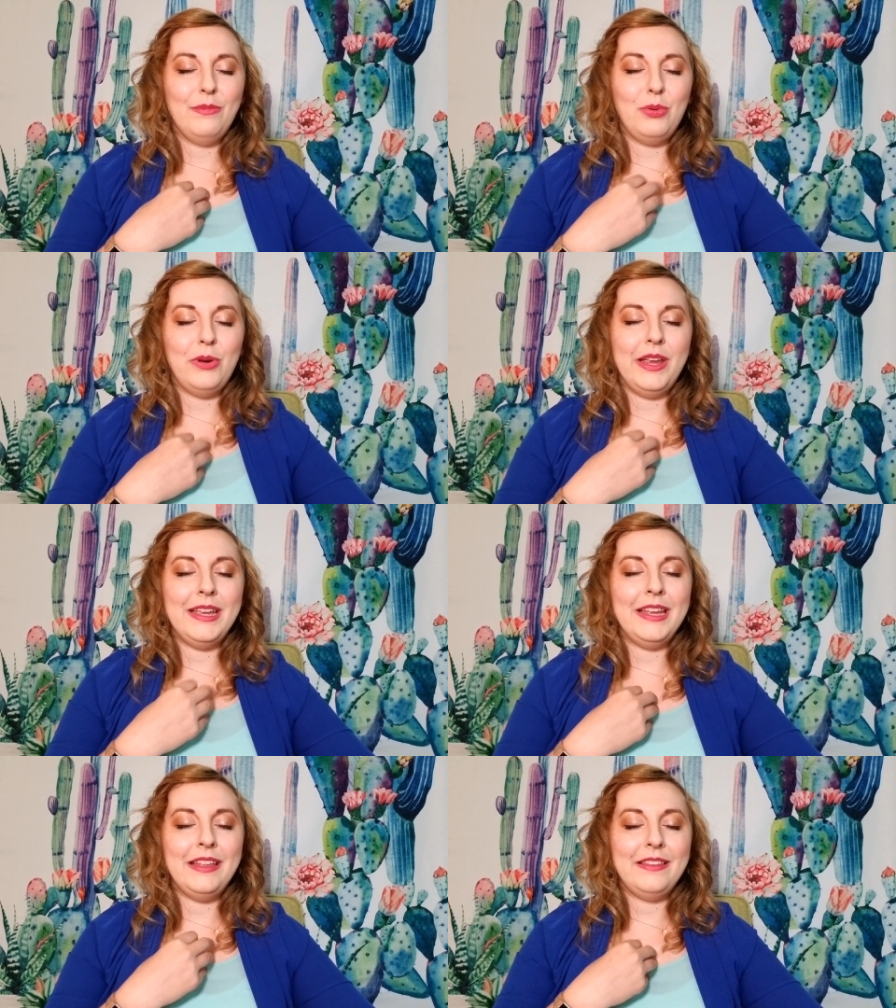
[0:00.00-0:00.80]

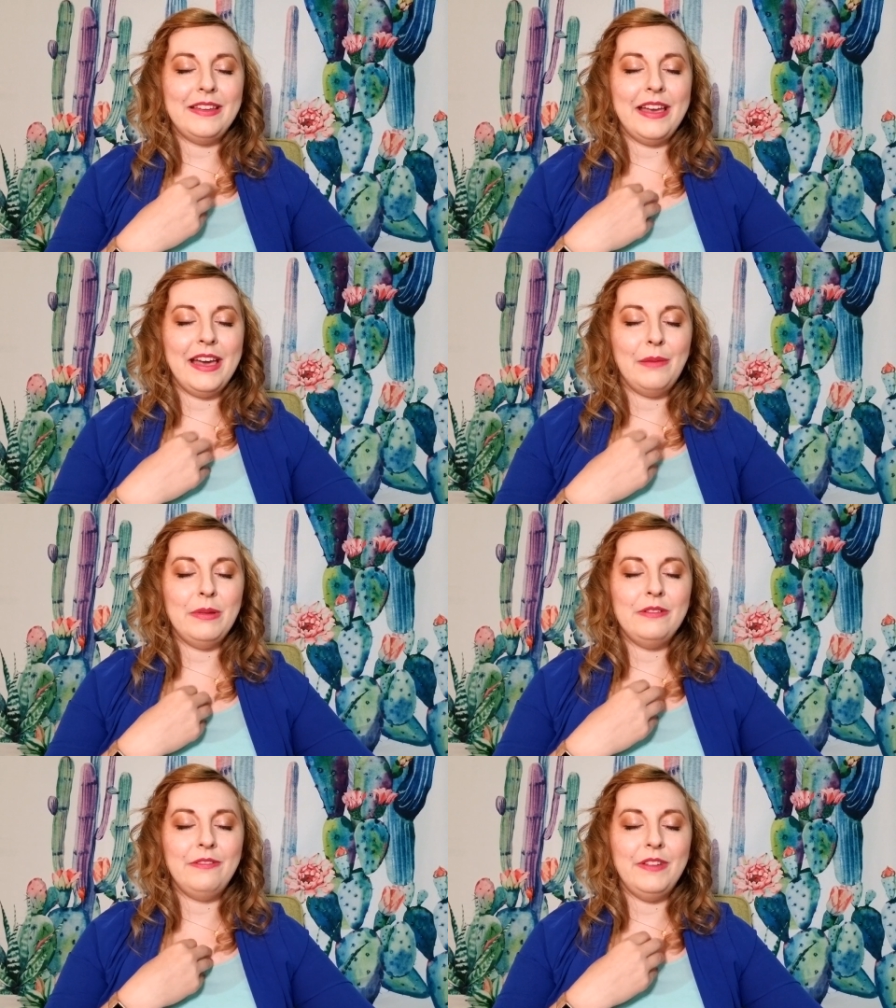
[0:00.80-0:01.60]
Breathe, tap,
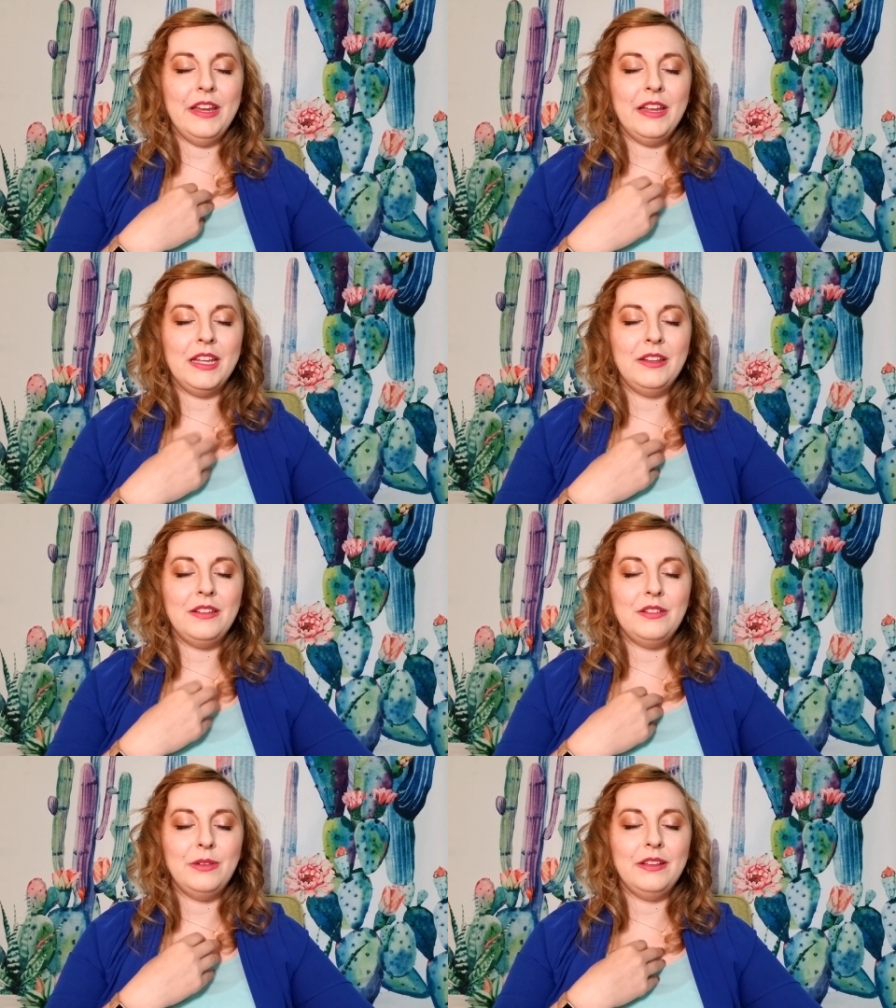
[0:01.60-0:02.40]
and feel
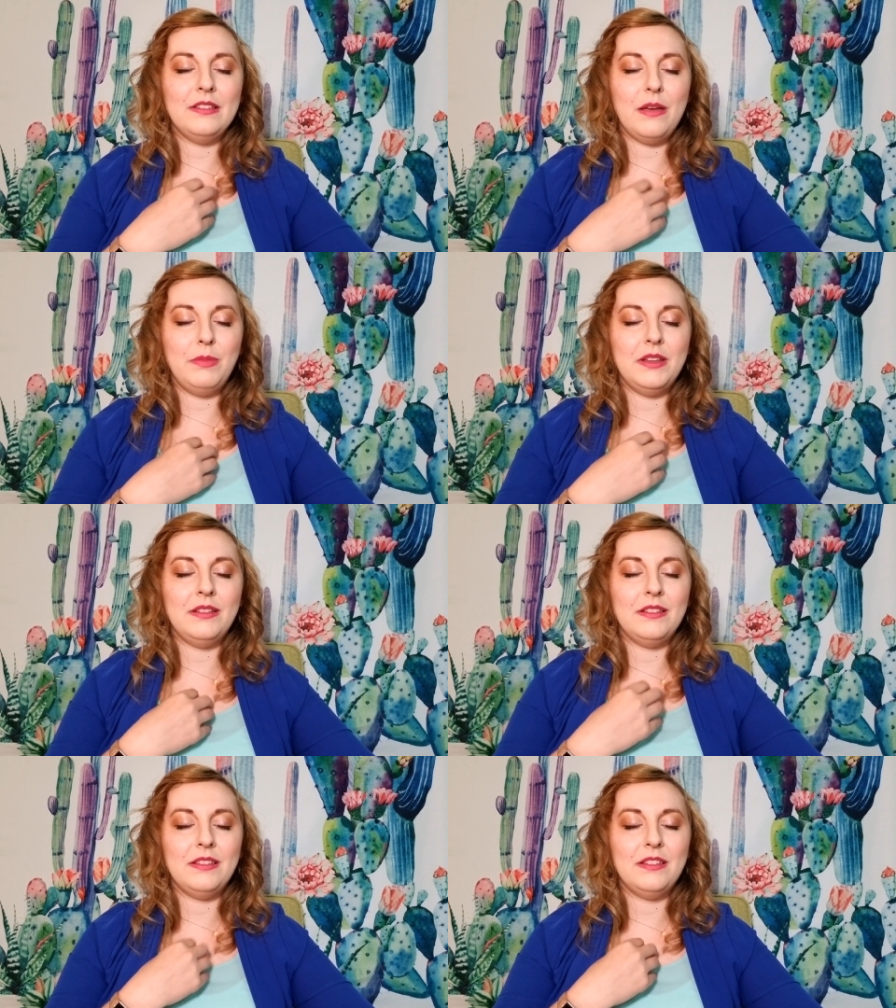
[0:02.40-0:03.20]
into
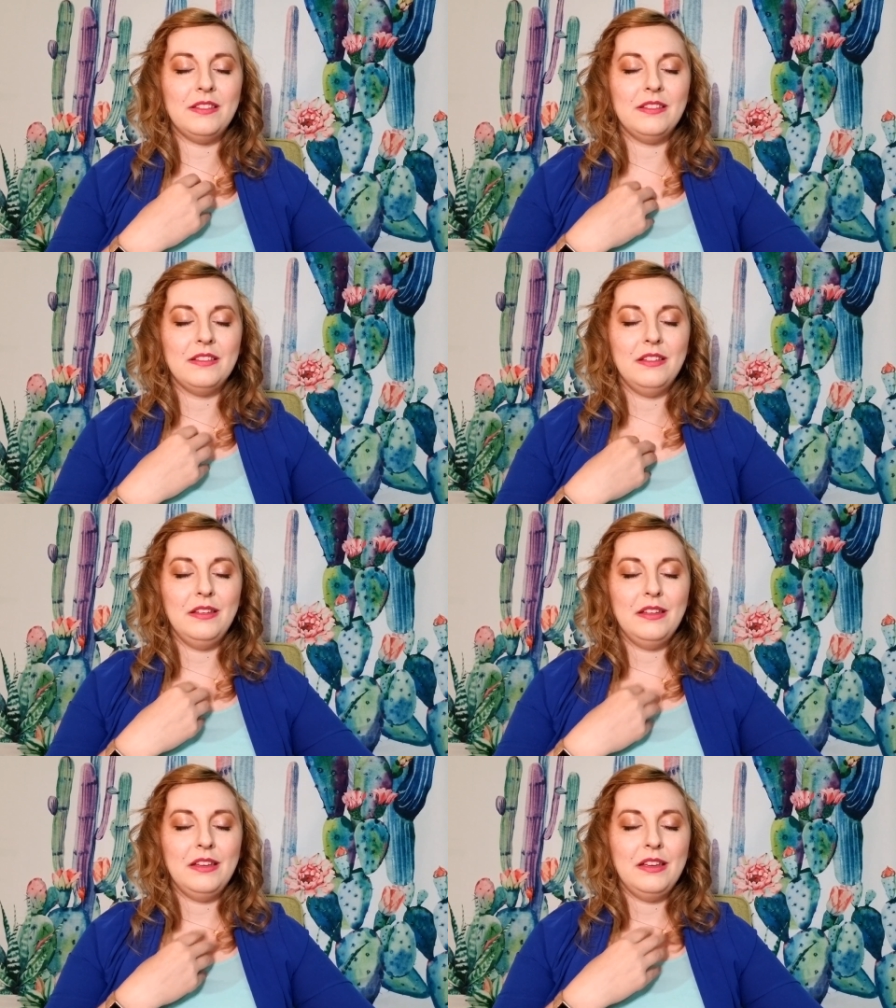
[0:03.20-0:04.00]
acceptance.
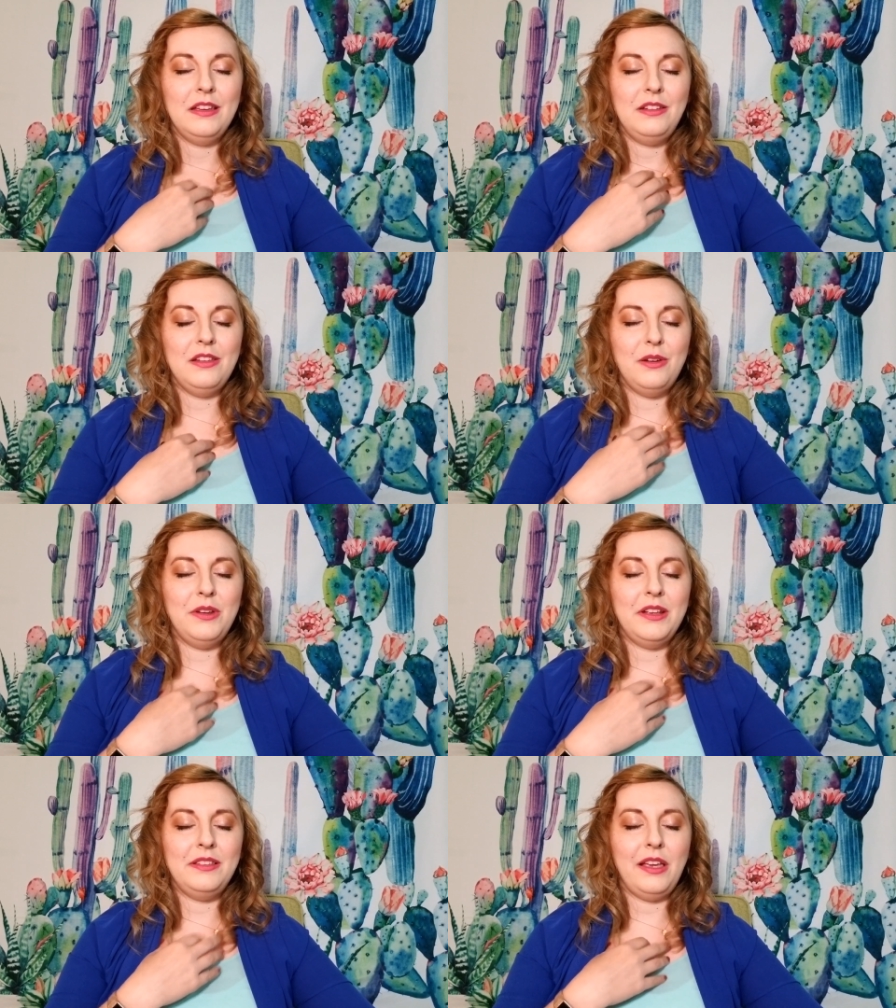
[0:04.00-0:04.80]

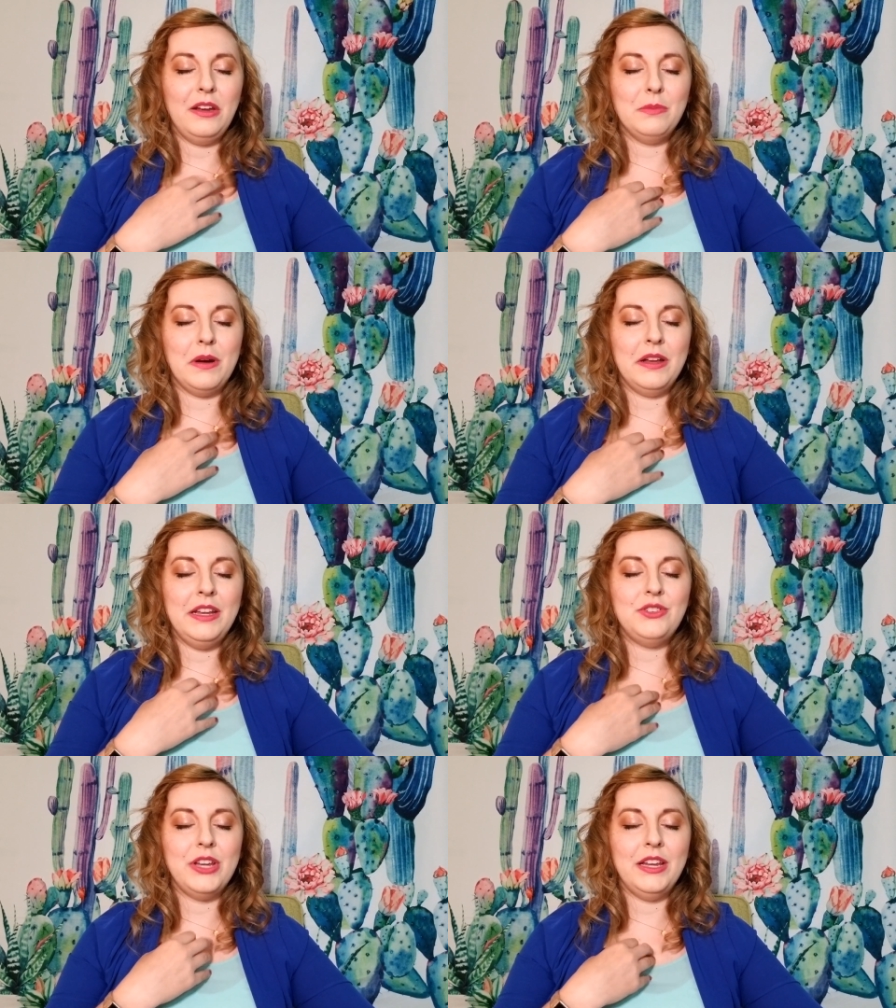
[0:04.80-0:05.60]
Notice how your body
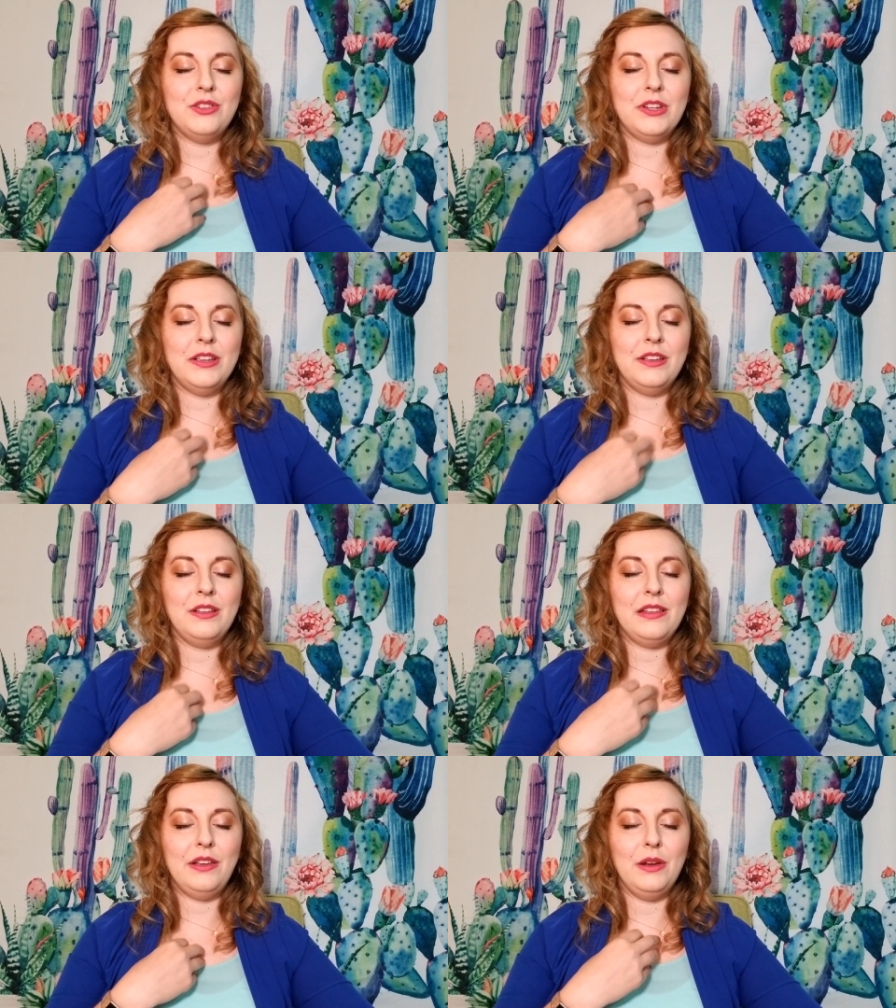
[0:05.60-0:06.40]

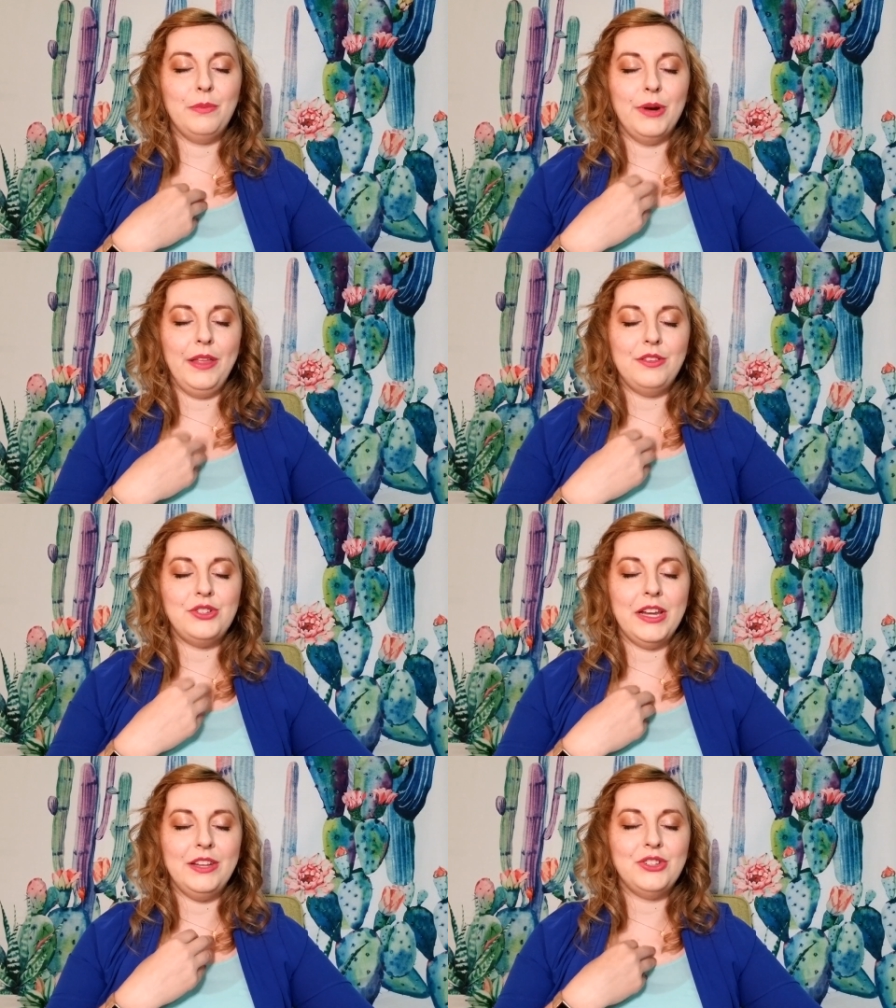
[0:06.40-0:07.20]
changes, how your breath
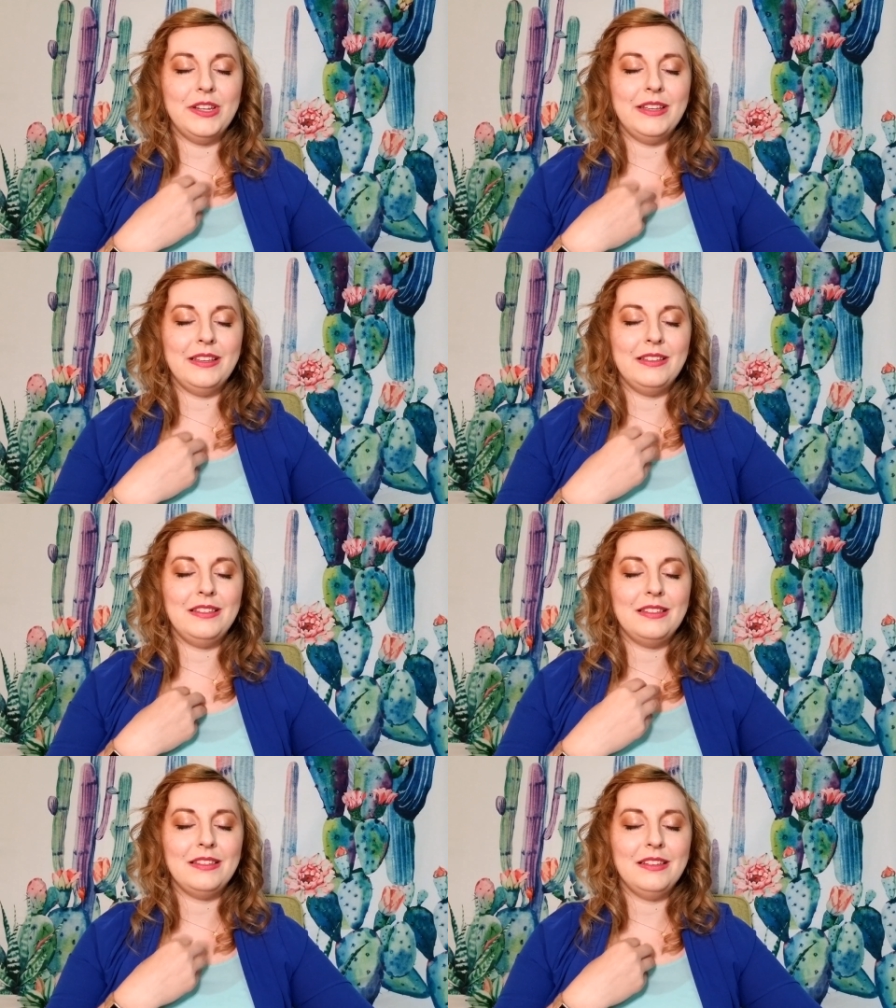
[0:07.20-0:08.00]

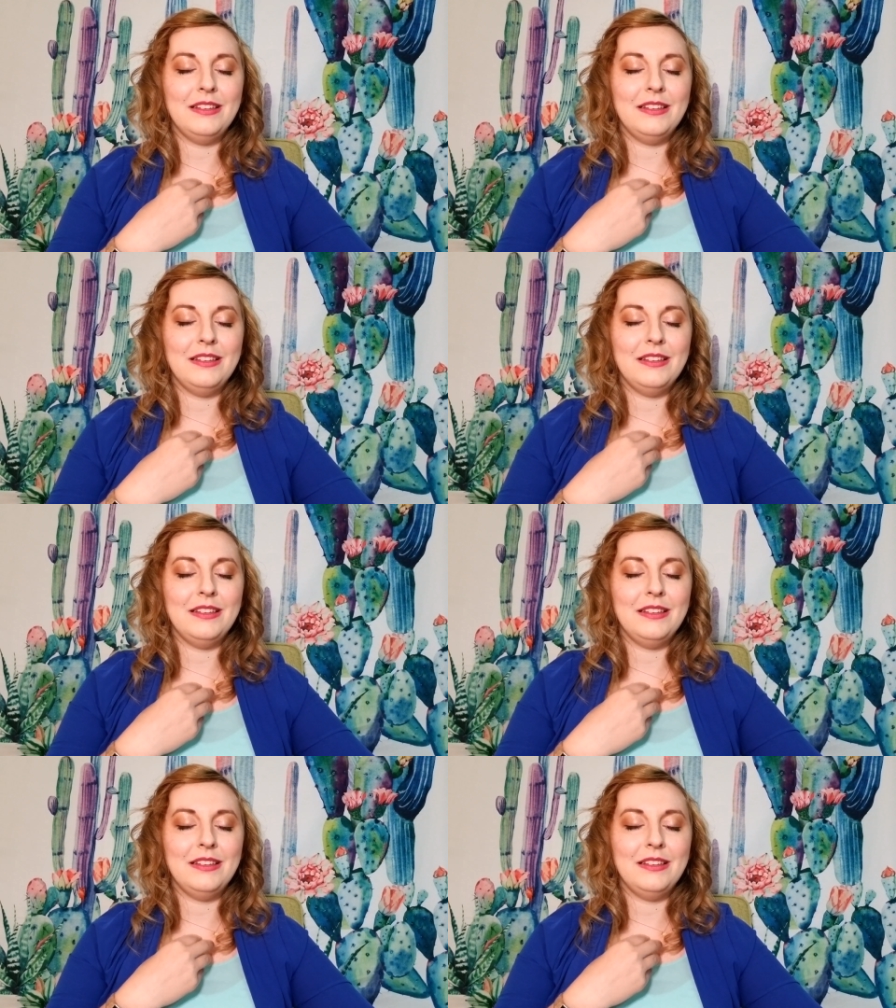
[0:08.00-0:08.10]
changes.